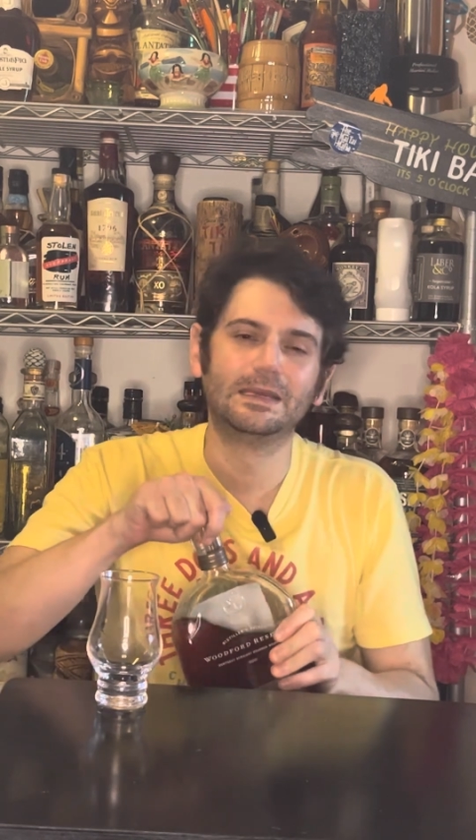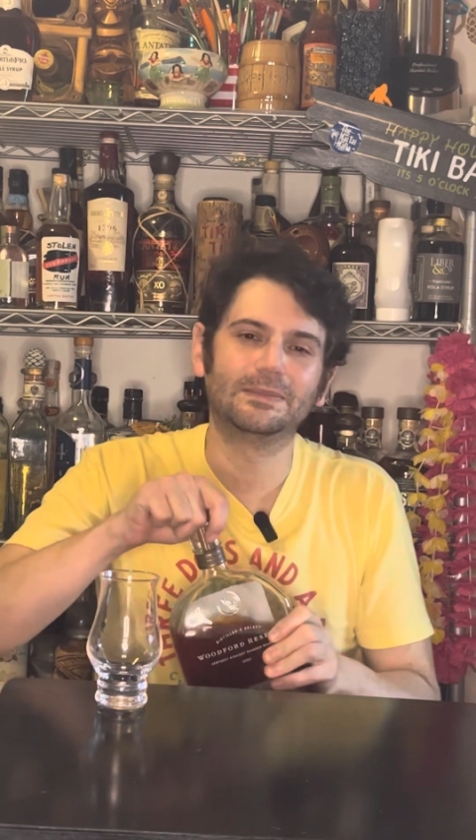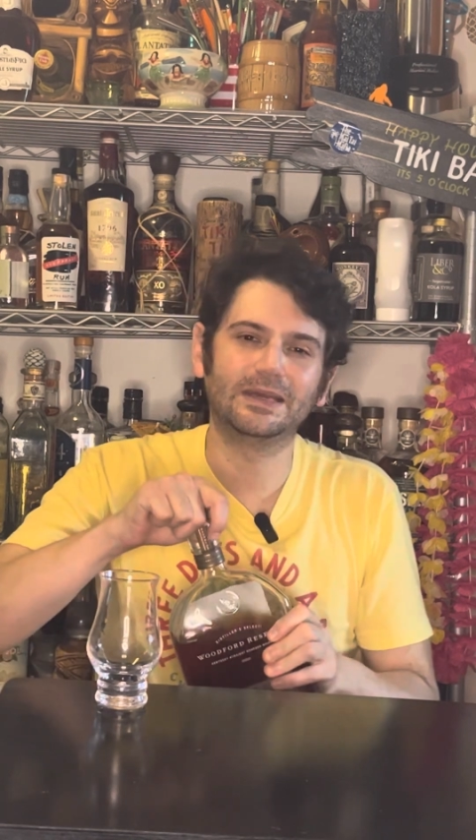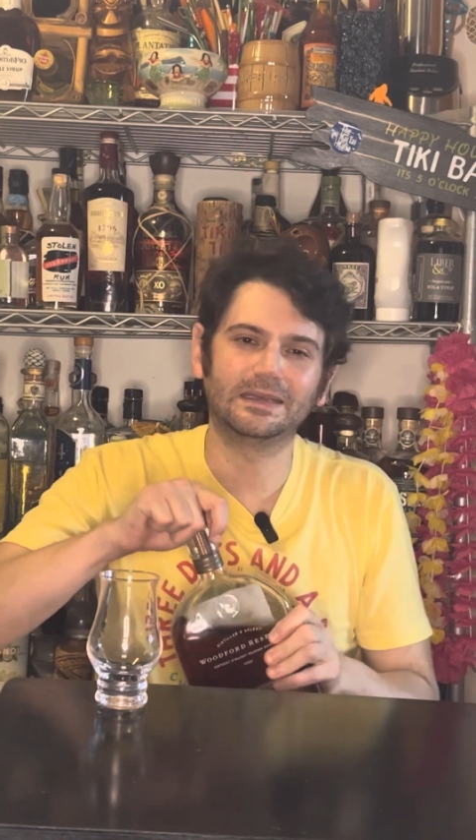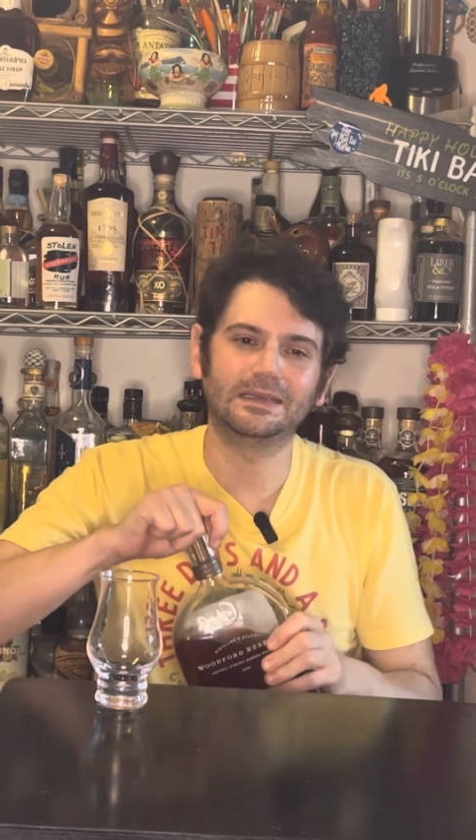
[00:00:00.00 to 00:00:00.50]

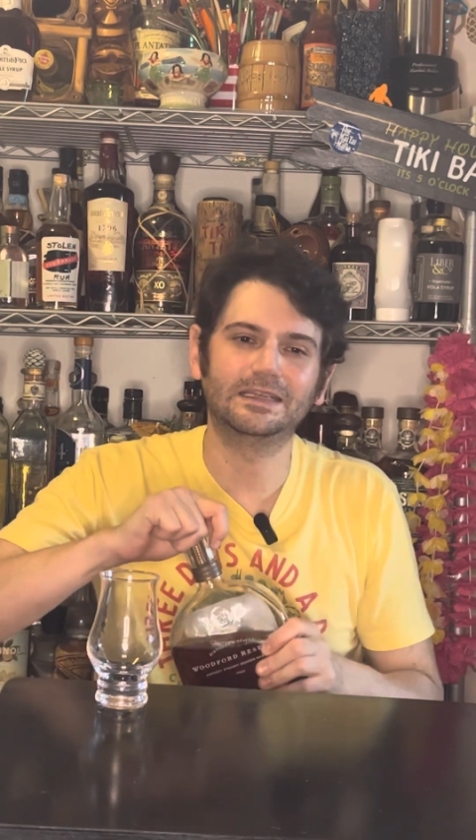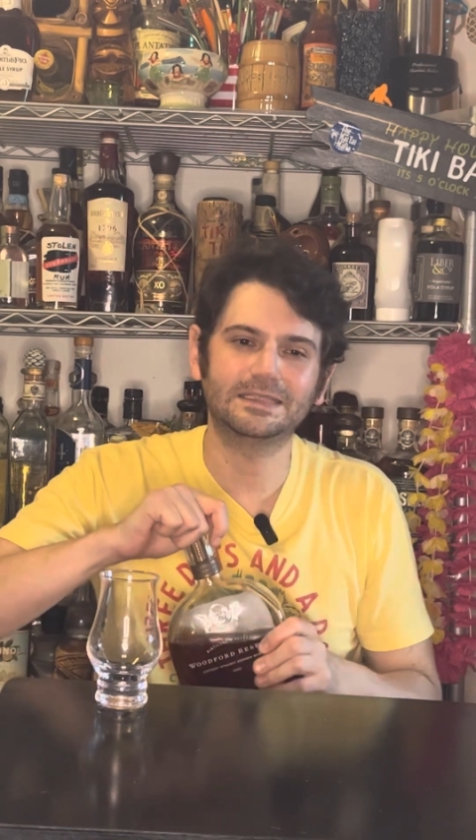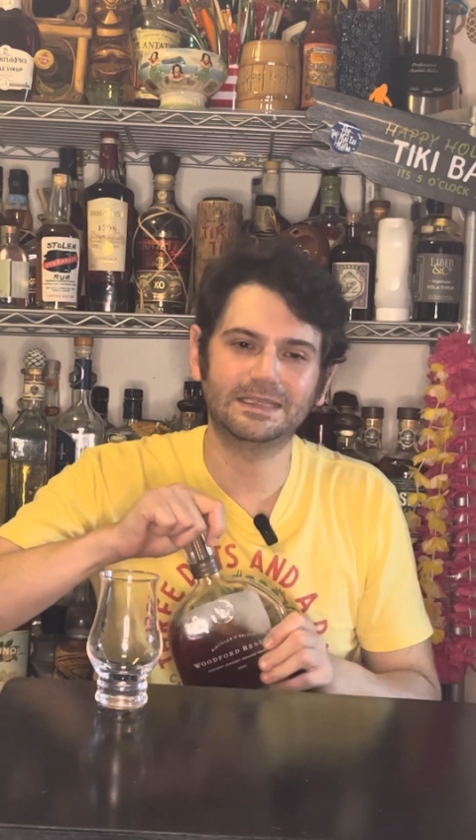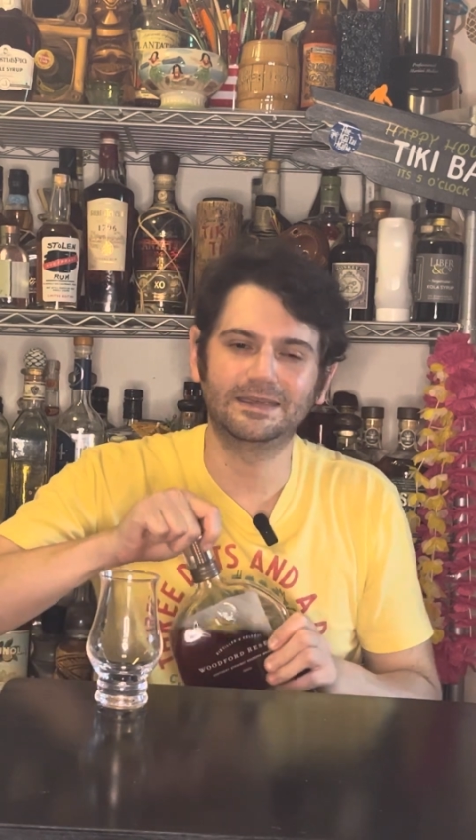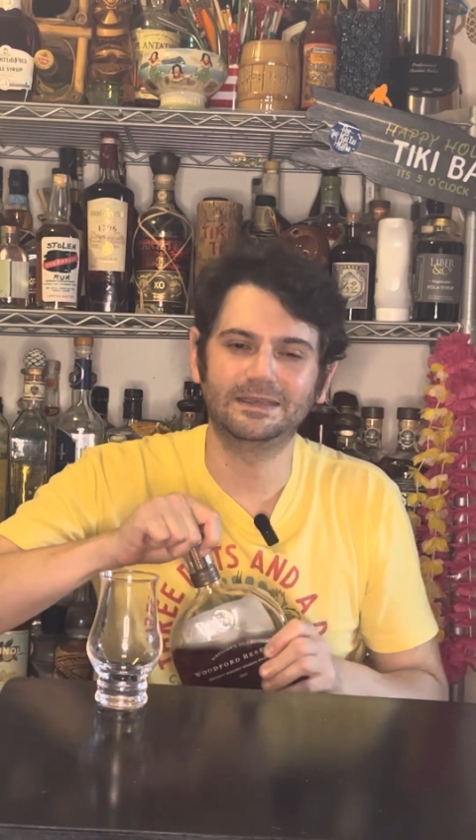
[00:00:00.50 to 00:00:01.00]
But
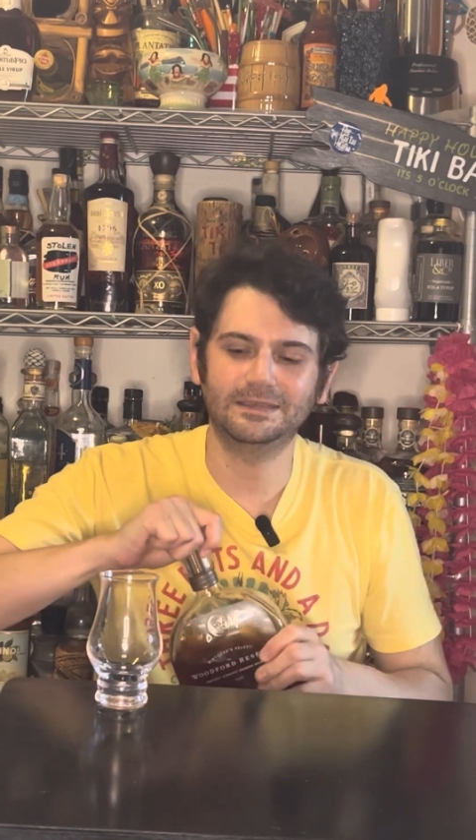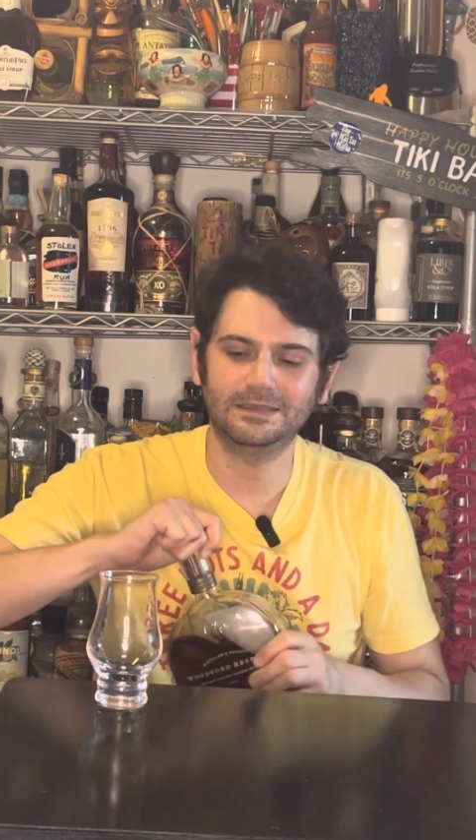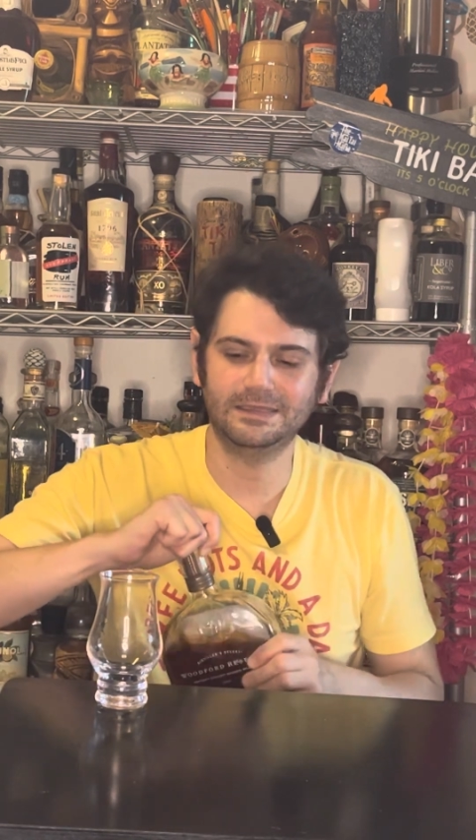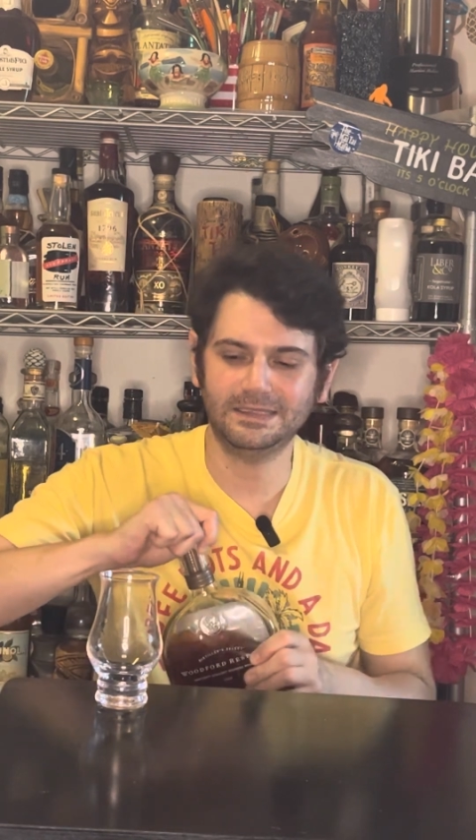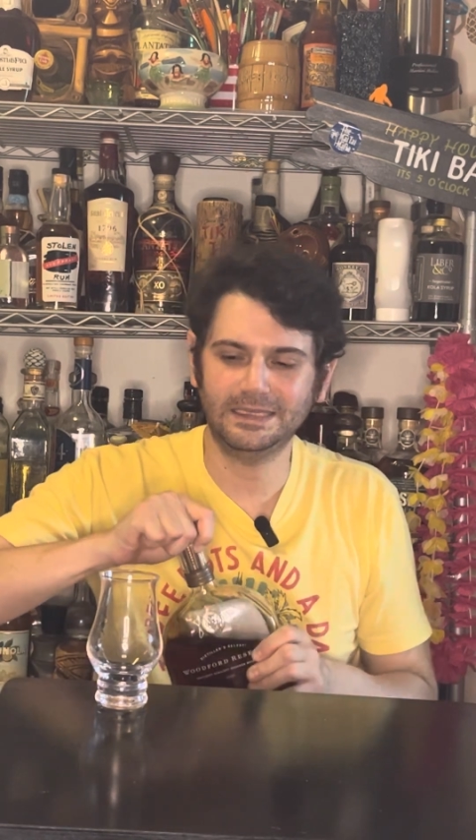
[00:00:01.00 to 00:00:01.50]
let's get into
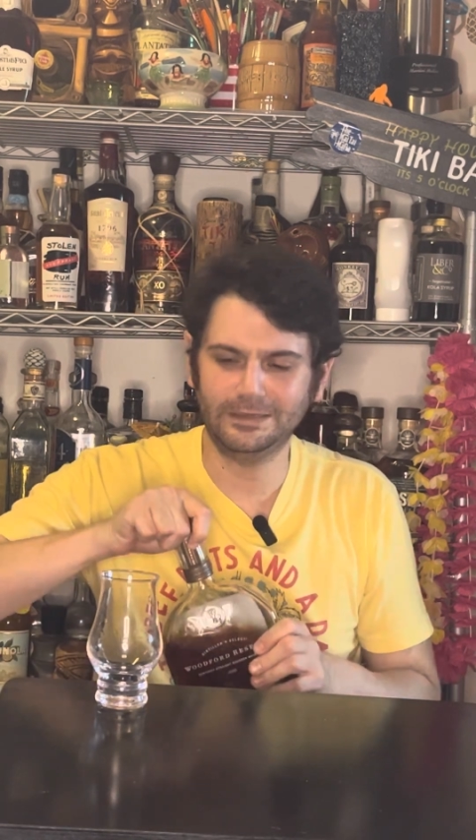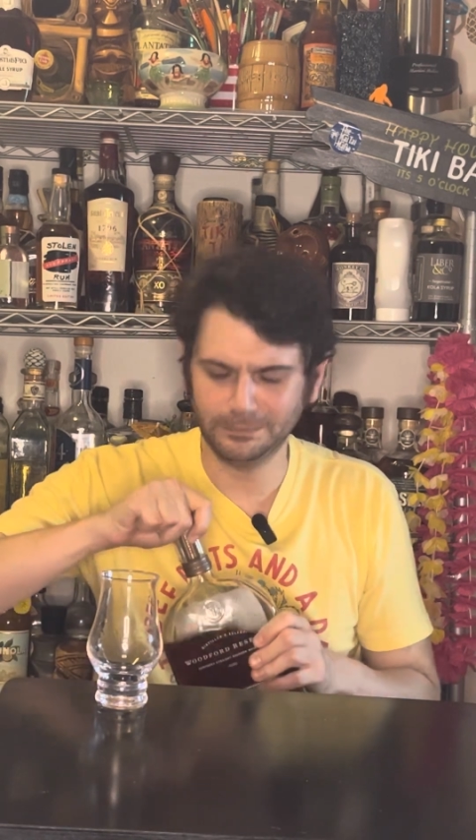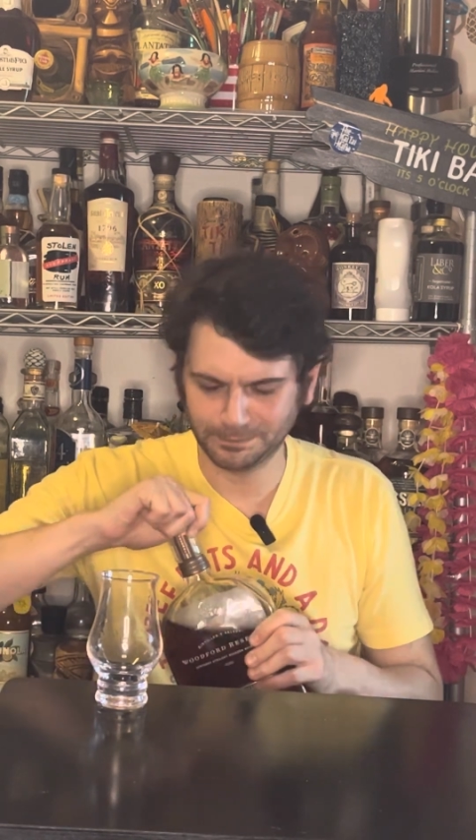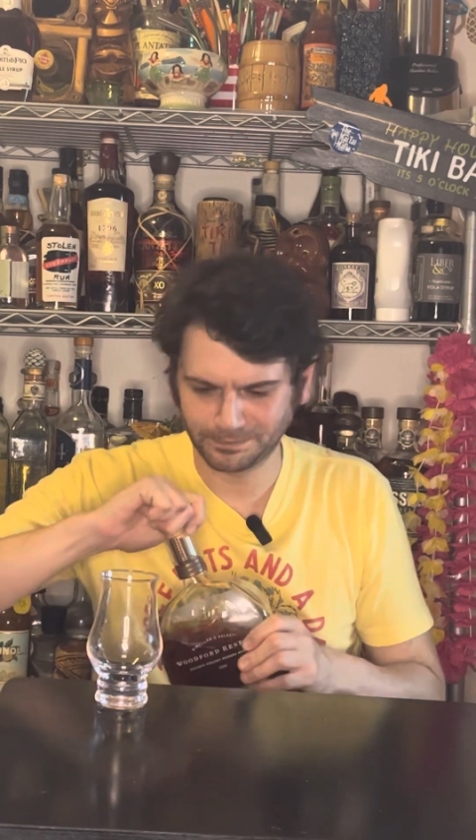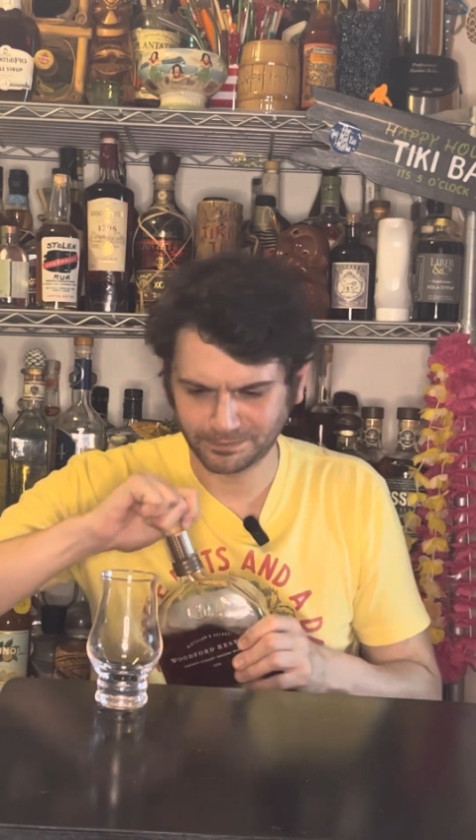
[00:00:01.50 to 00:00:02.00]
this now.